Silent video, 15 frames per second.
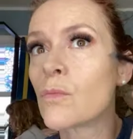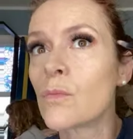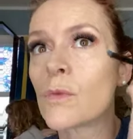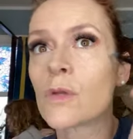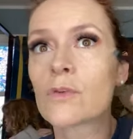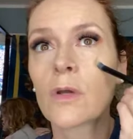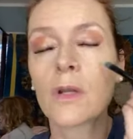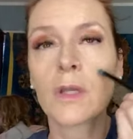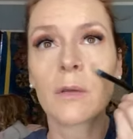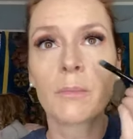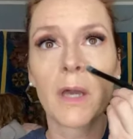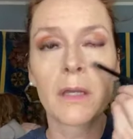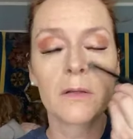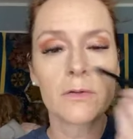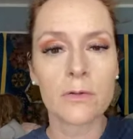Trying to get
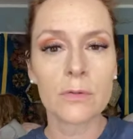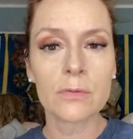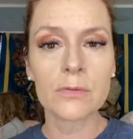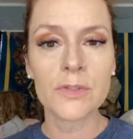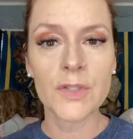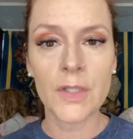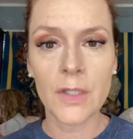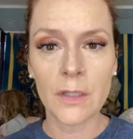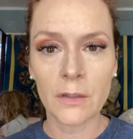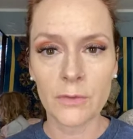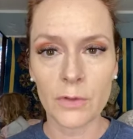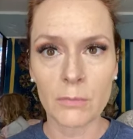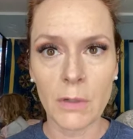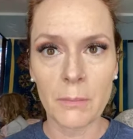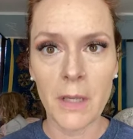back into a routine,
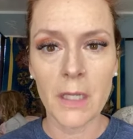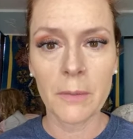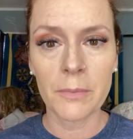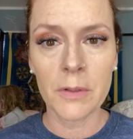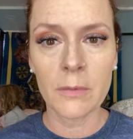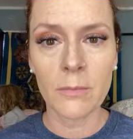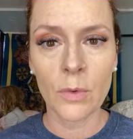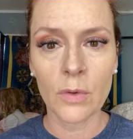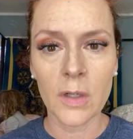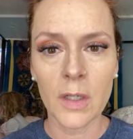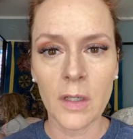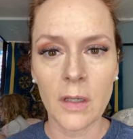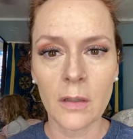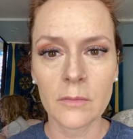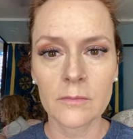doing my makeup in the
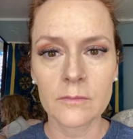morning,